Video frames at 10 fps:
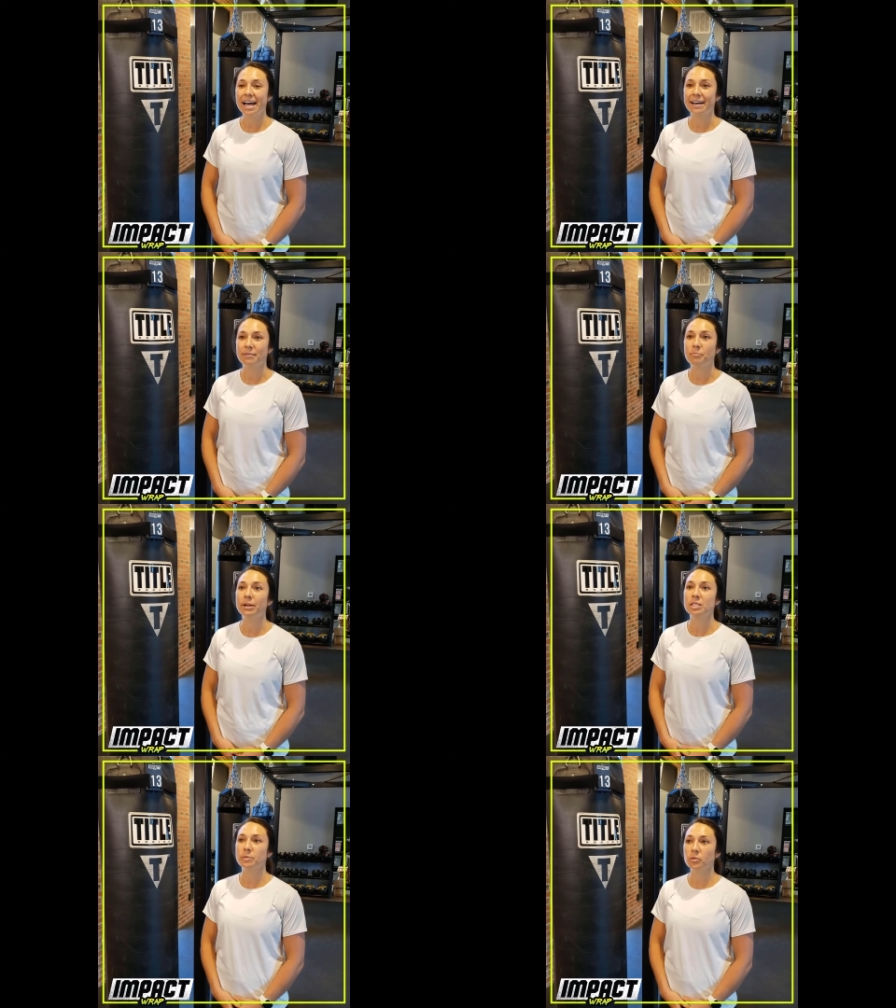Um,
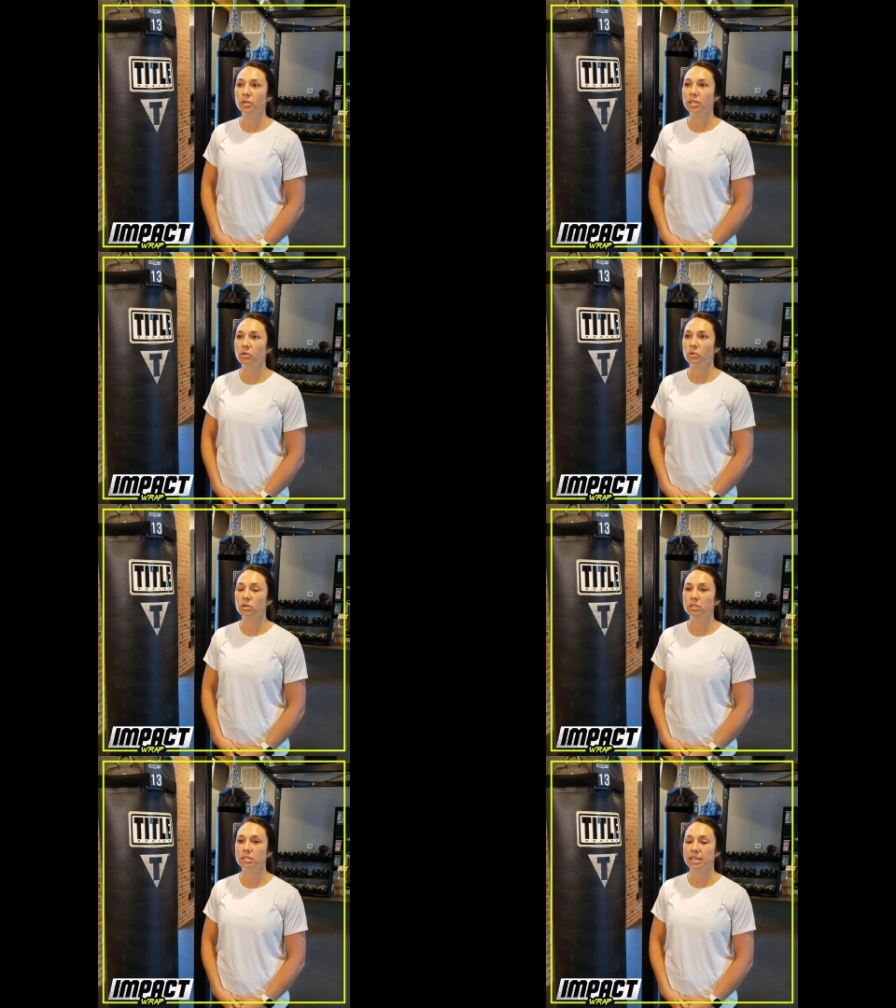but it's been really
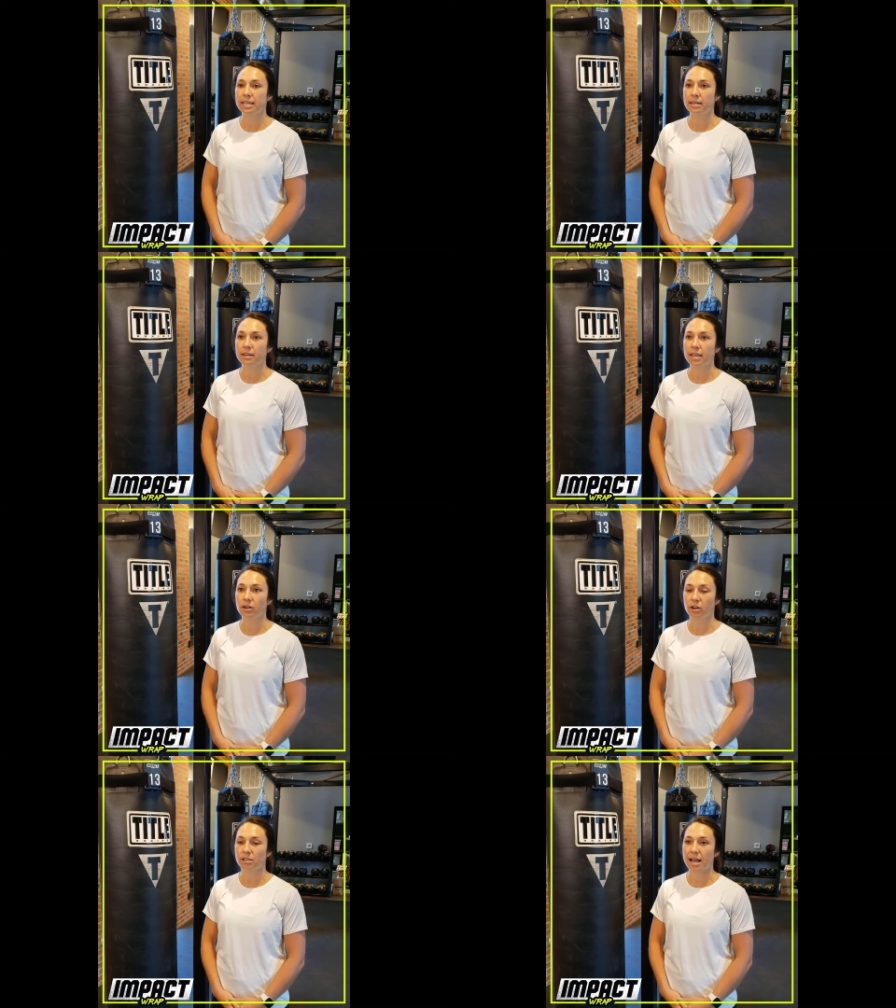cool in,
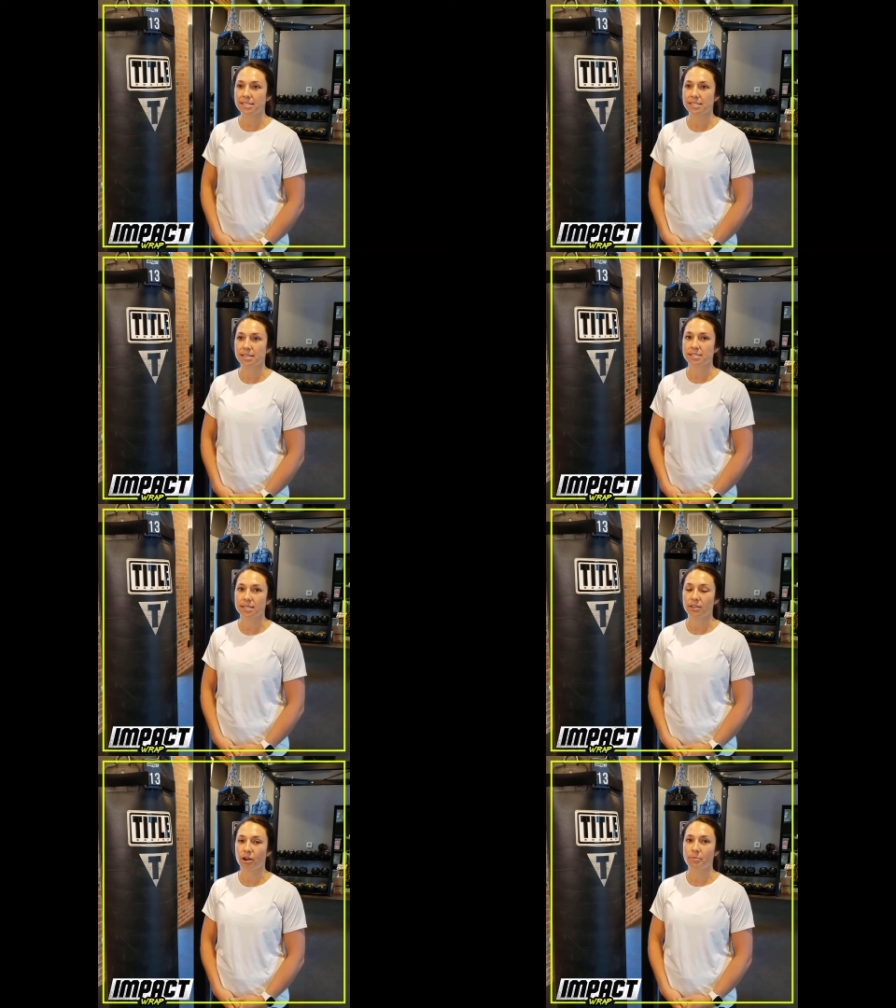in our classes. I
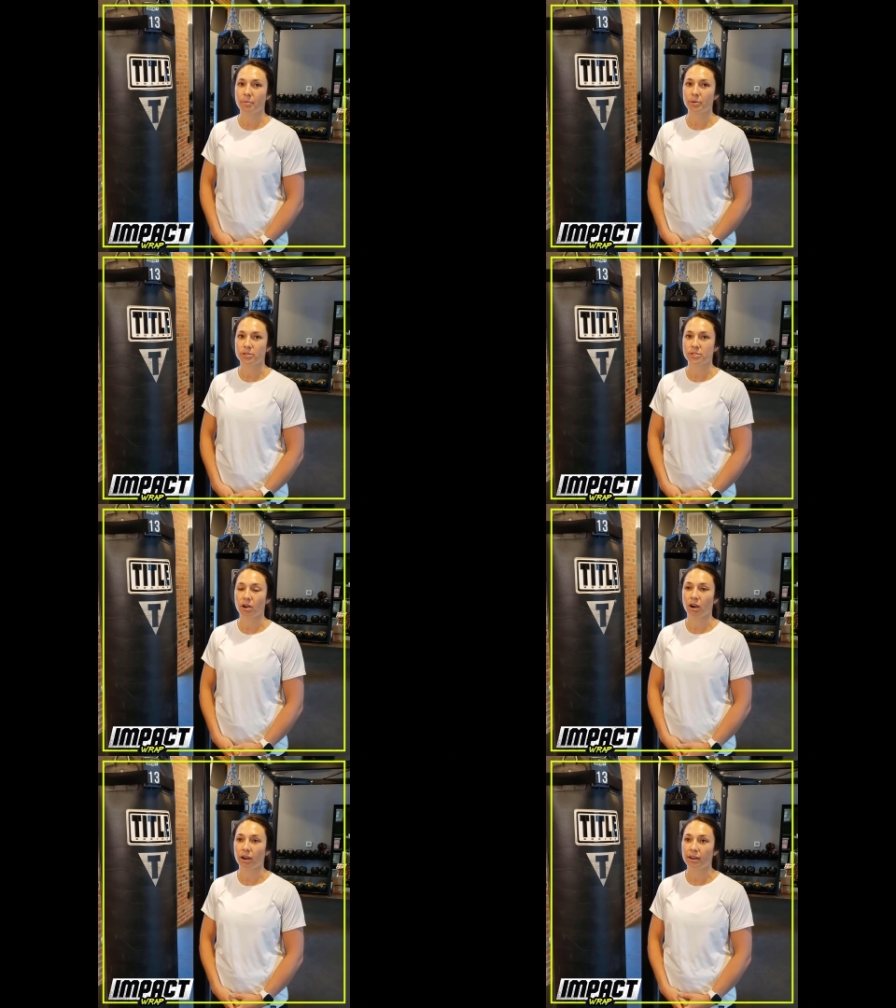see that our
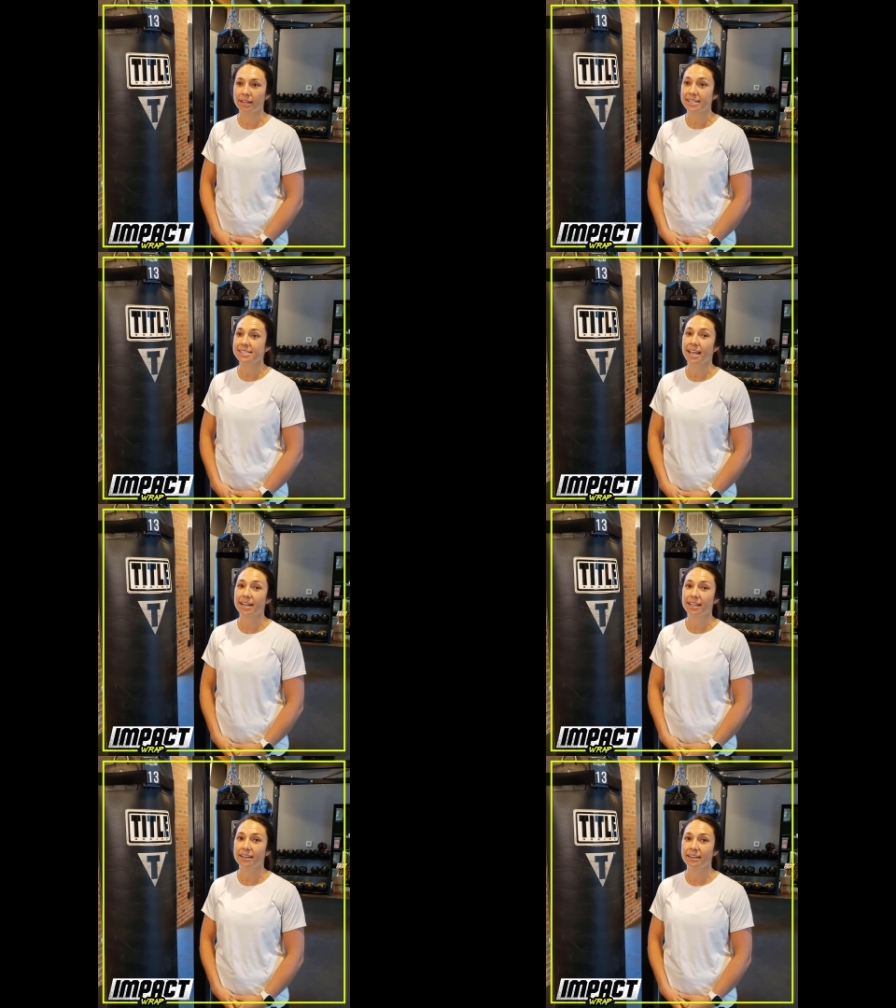members are
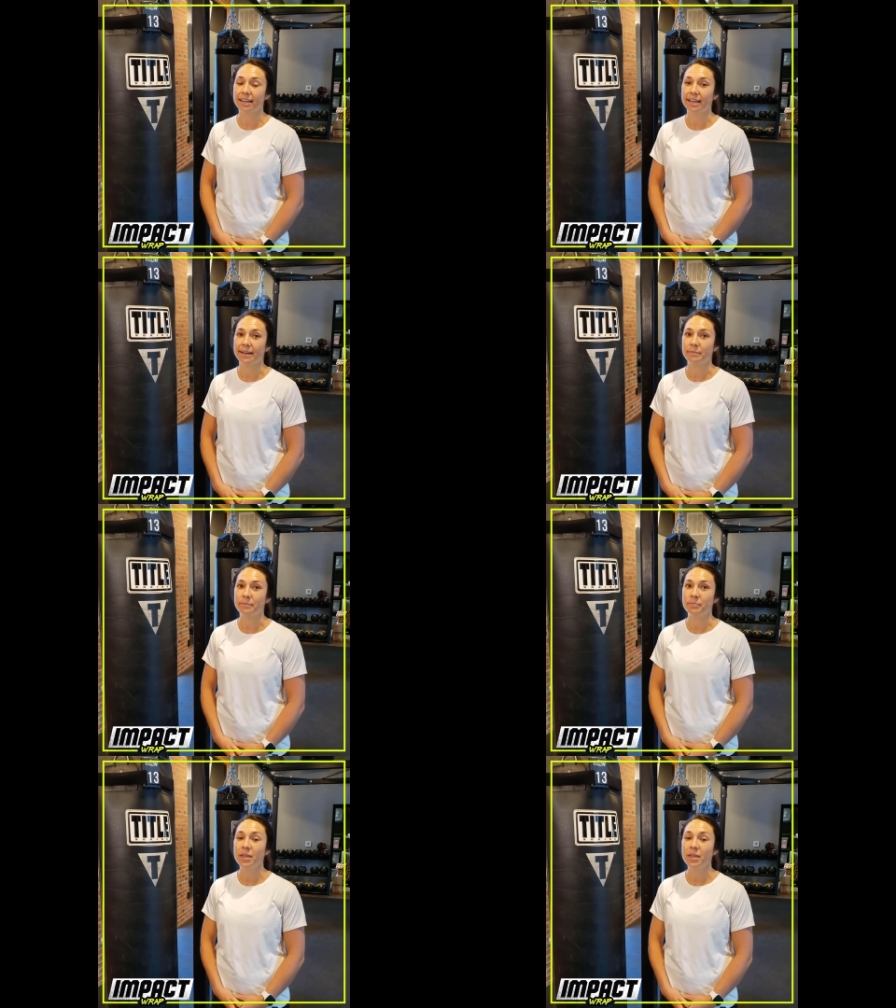excited um,